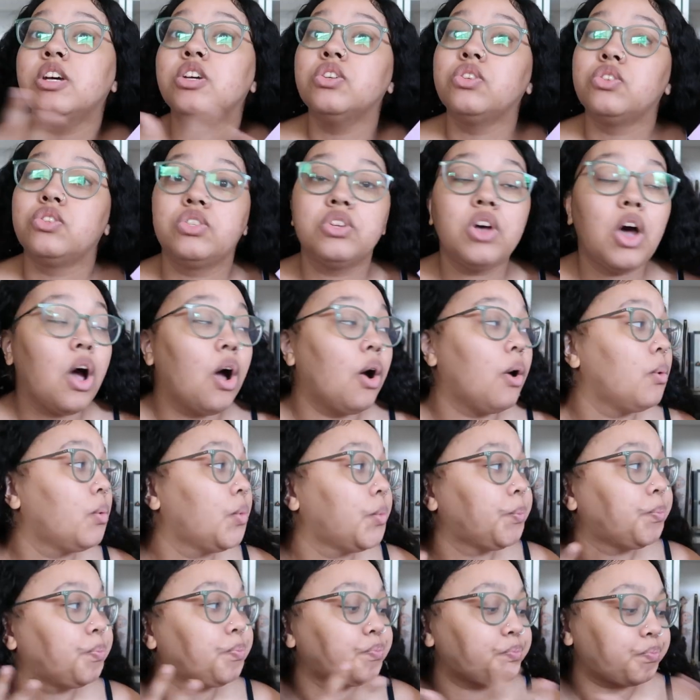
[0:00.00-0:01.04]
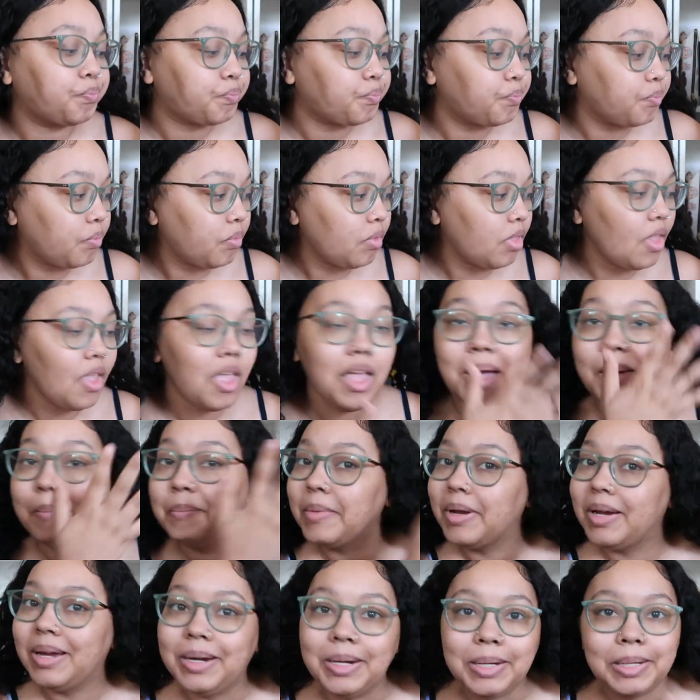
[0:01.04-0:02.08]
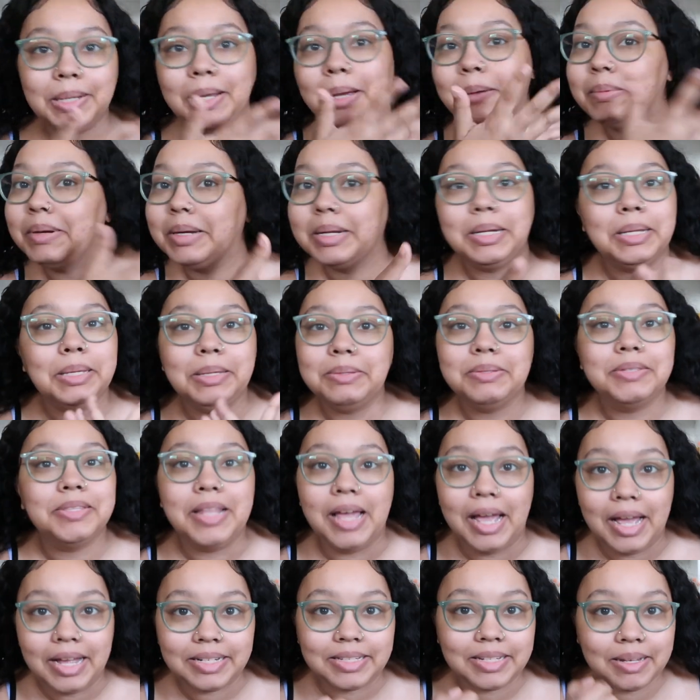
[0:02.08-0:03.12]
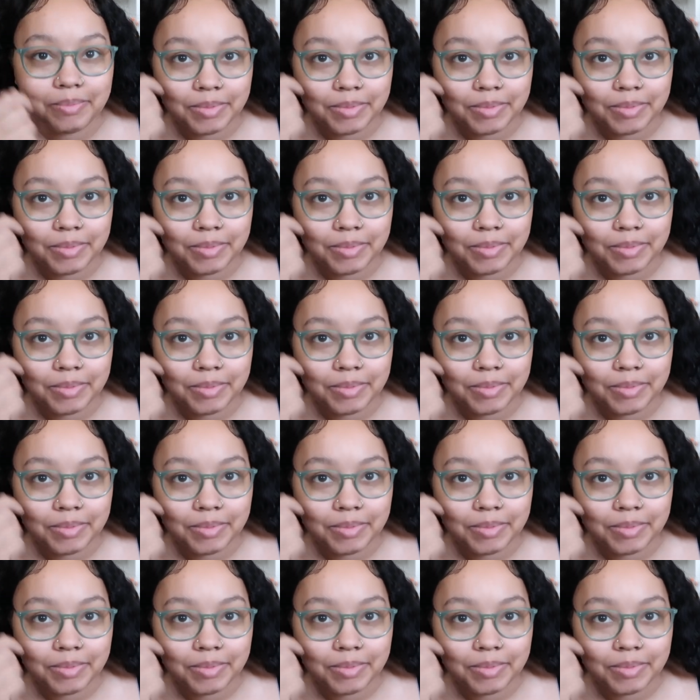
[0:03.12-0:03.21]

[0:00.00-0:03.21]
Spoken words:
So I'm gonna use that.